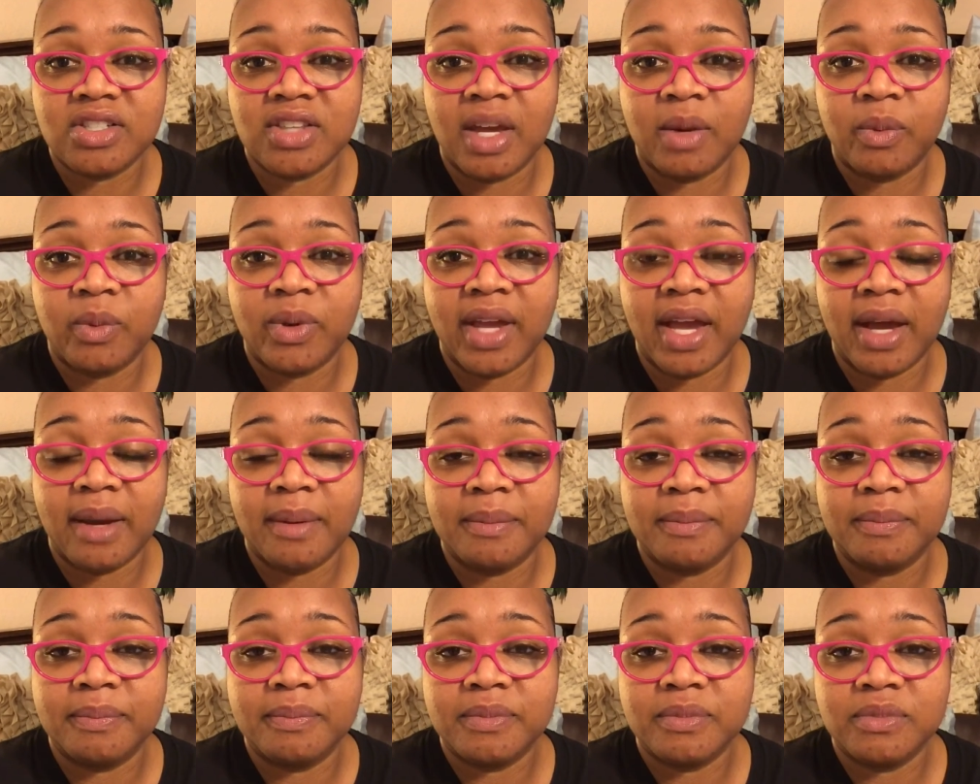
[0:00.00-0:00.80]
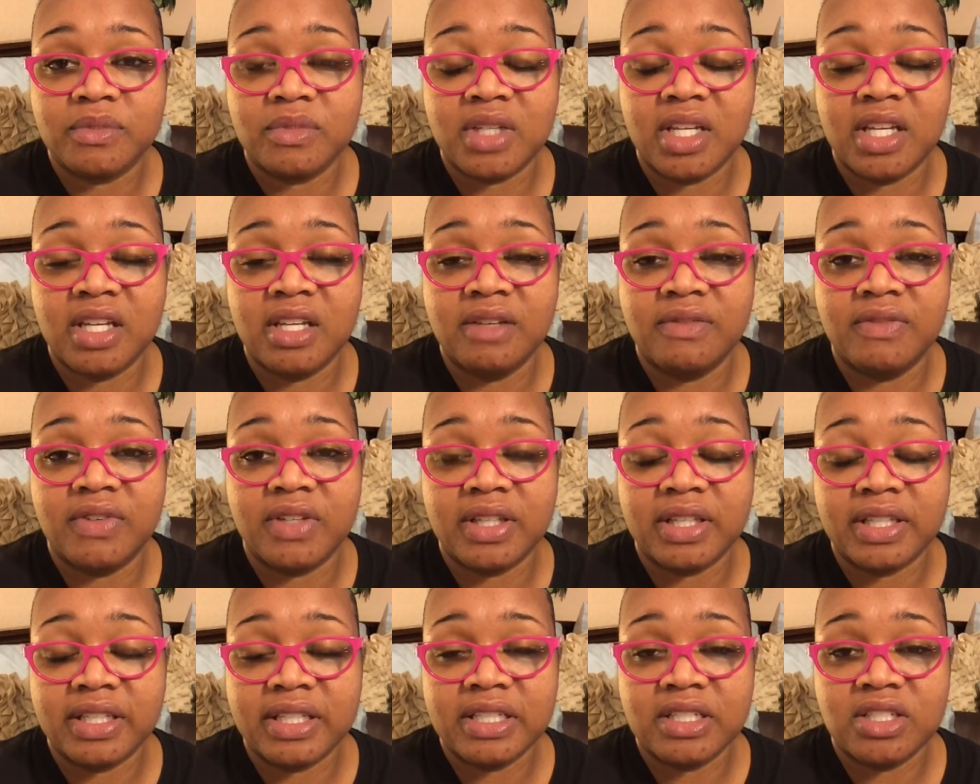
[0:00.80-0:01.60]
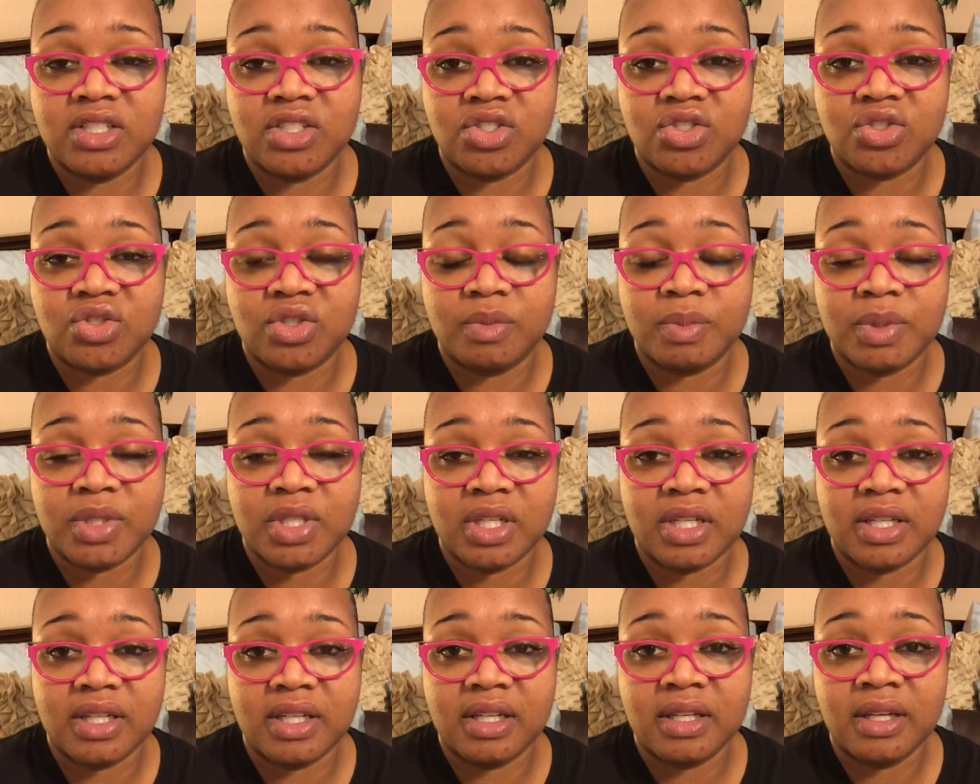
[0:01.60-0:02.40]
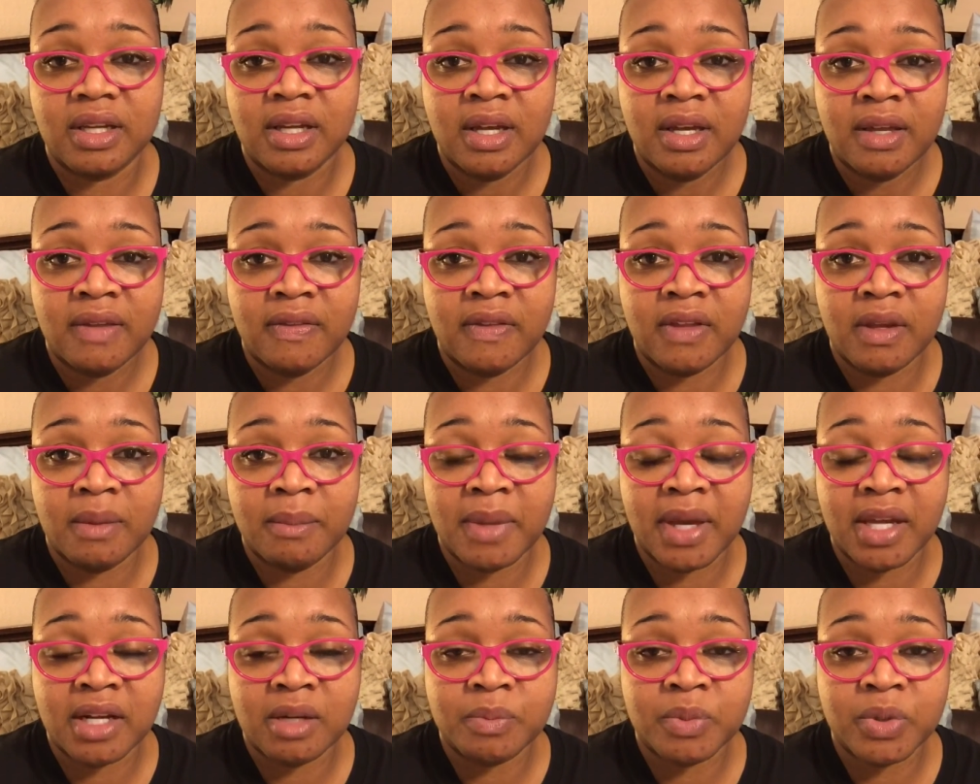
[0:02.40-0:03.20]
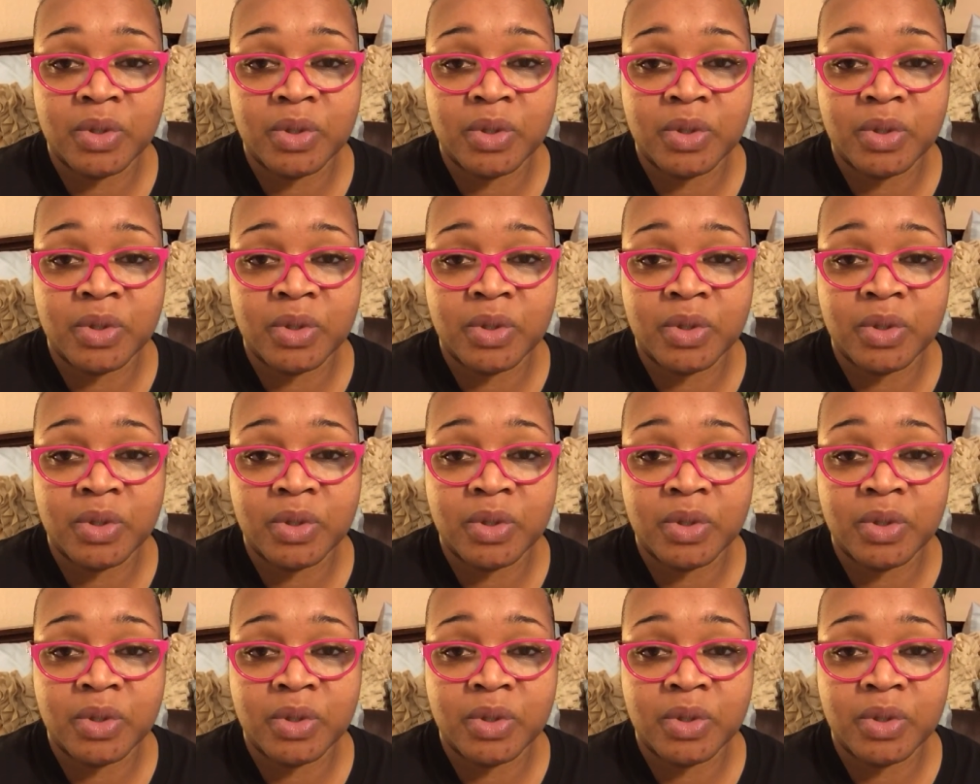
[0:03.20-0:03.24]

That way I'm evenly distributing the amount of